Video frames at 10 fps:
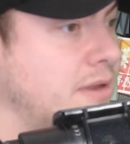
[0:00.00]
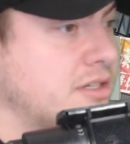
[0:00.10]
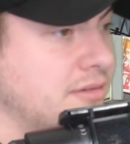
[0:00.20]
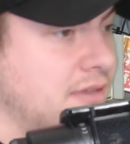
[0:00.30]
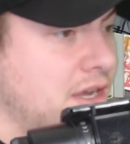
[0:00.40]

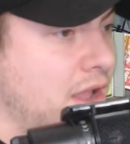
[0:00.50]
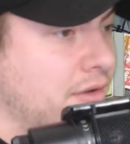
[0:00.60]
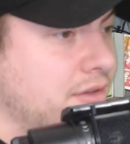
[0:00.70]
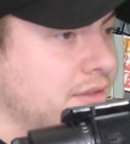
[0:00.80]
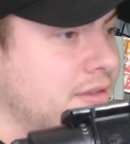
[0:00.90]
picture. There you go.
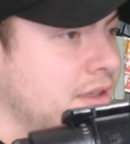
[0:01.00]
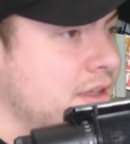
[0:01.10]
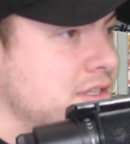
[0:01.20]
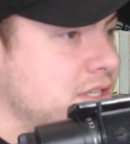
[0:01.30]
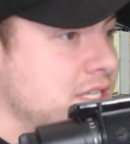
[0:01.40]

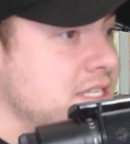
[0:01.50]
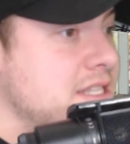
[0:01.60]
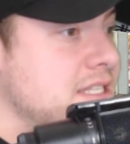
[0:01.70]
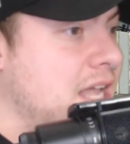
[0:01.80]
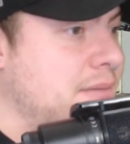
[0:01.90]
So this is
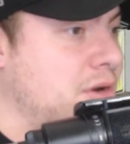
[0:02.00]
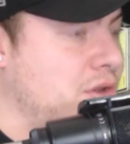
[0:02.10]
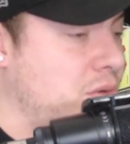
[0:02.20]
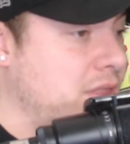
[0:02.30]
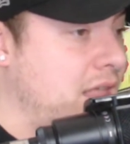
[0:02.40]
the type of
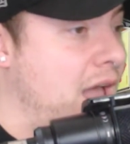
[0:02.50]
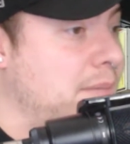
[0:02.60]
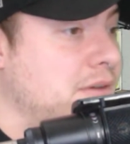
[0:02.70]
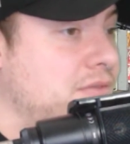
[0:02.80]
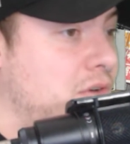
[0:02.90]
earthquake that happened